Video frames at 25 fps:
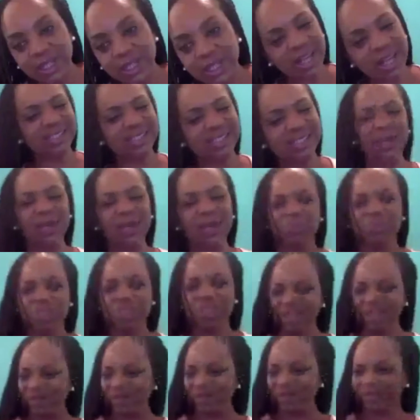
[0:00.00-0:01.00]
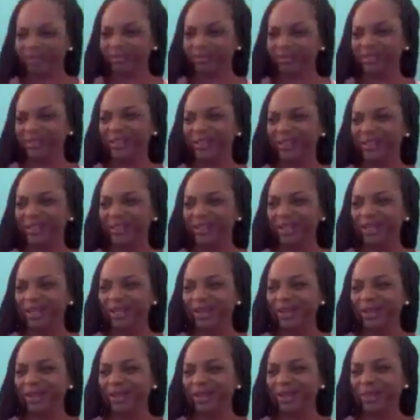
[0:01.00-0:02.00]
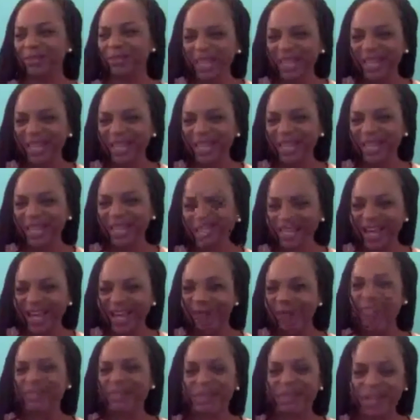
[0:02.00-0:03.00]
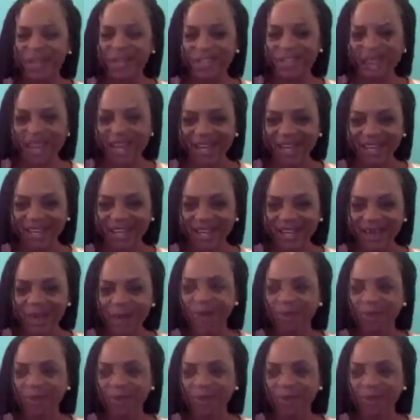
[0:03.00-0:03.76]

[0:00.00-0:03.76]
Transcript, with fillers: And I said, build? Me? I'm from LA.